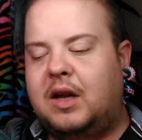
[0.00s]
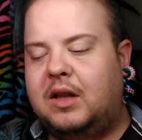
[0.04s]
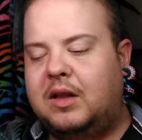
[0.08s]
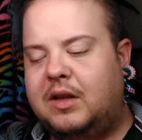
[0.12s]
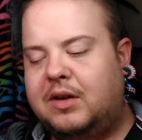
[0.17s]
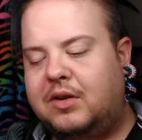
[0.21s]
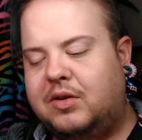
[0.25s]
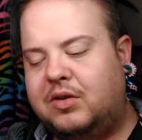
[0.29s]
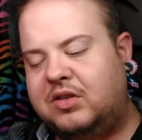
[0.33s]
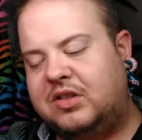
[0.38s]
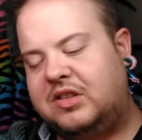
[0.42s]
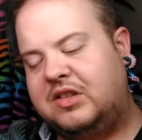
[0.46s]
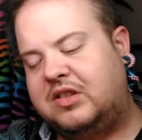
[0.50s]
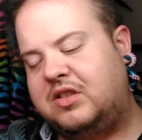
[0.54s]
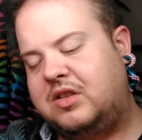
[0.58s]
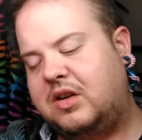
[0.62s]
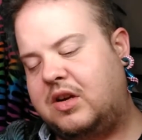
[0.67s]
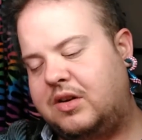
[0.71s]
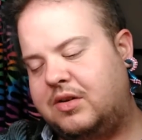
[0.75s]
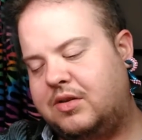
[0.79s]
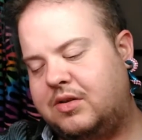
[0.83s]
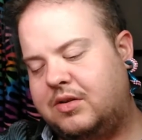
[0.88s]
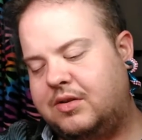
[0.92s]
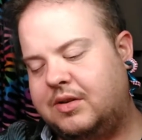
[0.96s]
a little
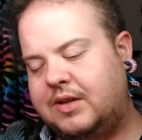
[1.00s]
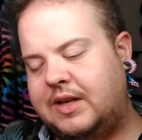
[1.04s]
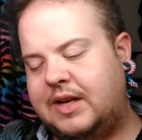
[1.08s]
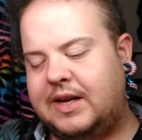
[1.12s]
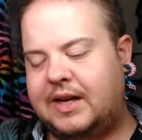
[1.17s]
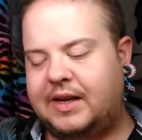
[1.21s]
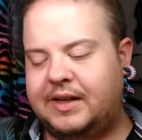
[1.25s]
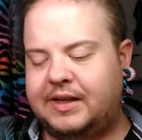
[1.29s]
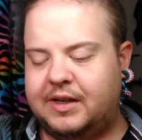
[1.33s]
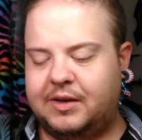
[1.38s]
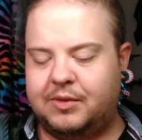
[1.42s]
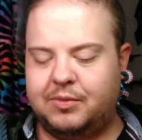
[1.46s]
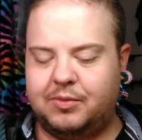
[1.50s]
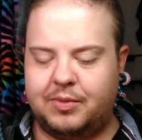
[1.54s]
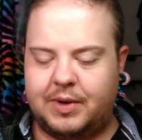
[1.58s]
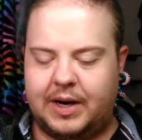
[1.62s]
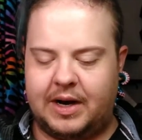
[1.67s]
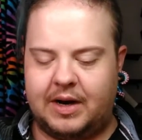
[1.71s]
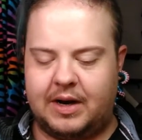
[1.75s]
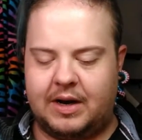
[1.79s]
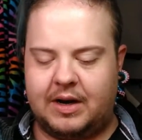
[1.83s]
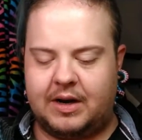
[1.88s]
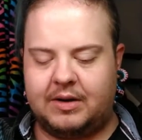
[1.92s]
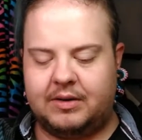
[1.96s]
subtle that I could
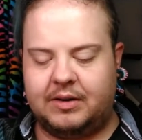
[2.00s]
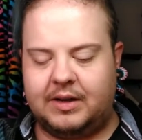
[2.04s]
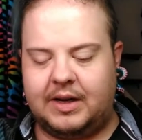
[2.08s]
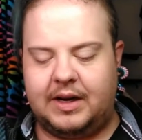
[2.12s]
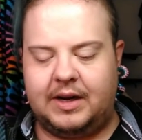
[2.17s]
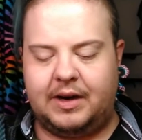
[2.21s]
wear,